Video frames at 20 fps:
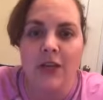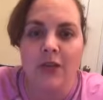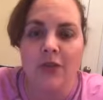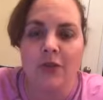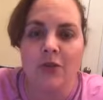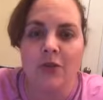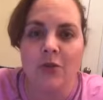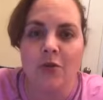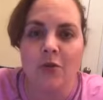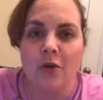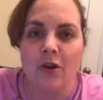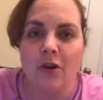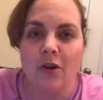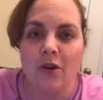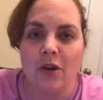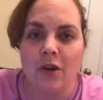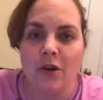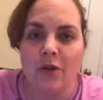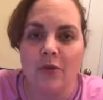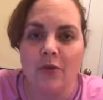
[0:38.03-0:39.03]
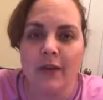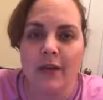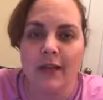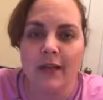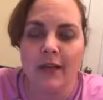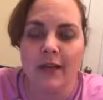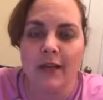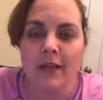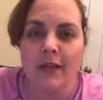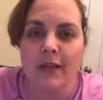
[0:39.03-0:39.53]
You are
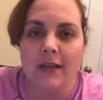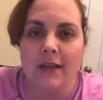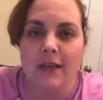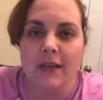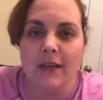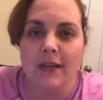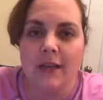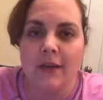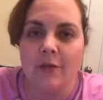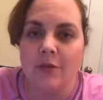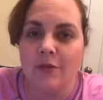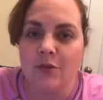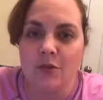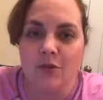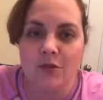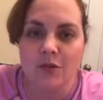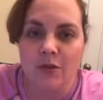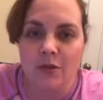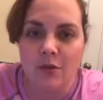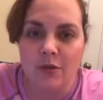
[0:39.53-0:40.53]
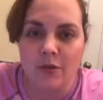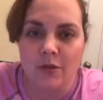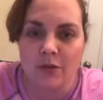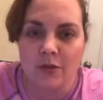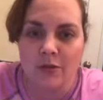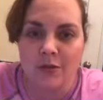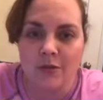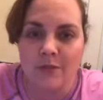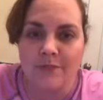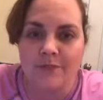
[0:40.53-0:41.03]
already using
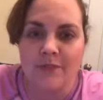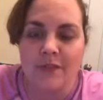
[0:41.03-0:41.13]
oils.